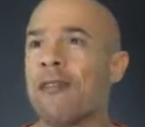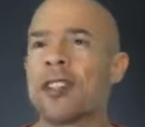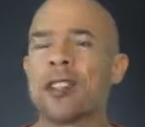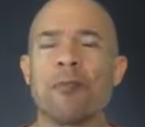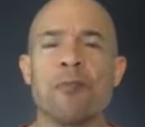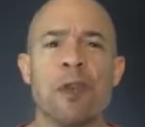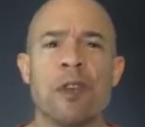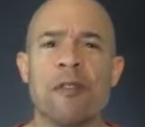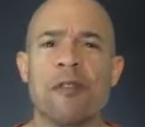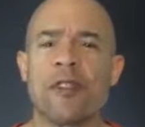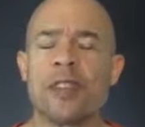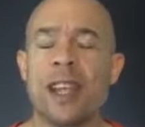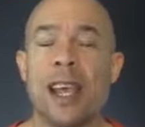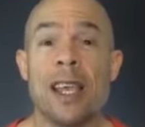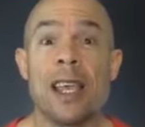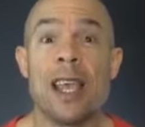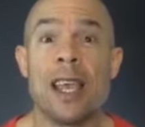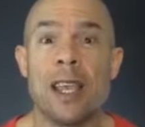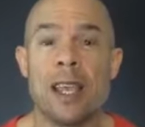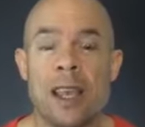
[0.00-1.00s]
If it's a beautiful
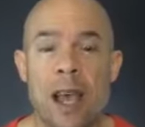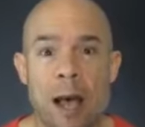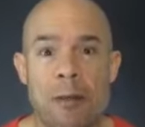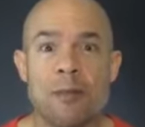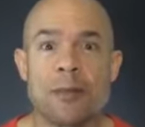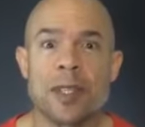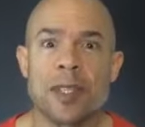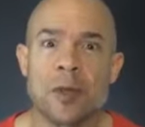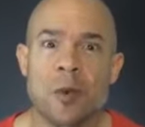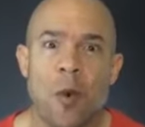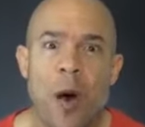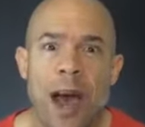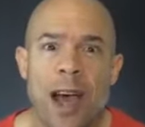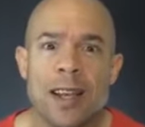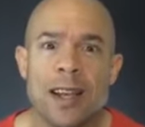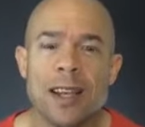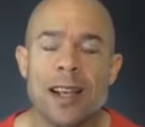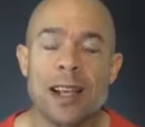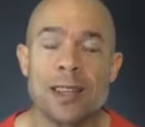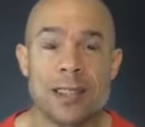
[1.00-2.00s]
day, I'm
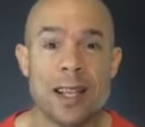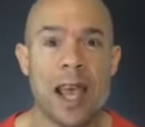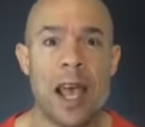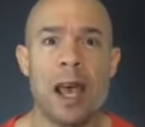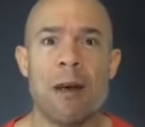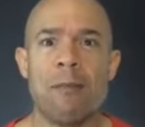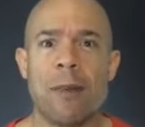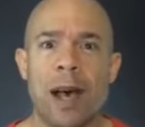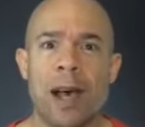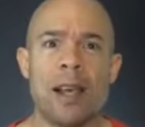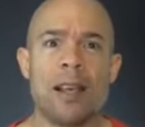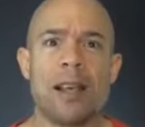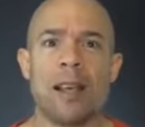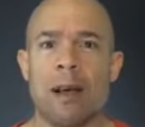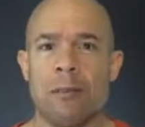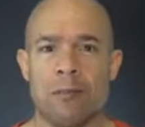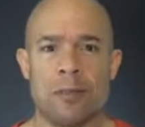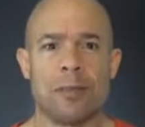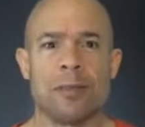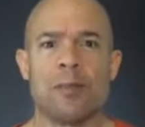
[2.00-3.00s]
sweating because
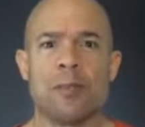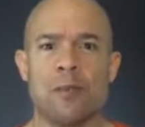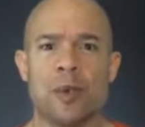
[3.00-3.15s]
I'm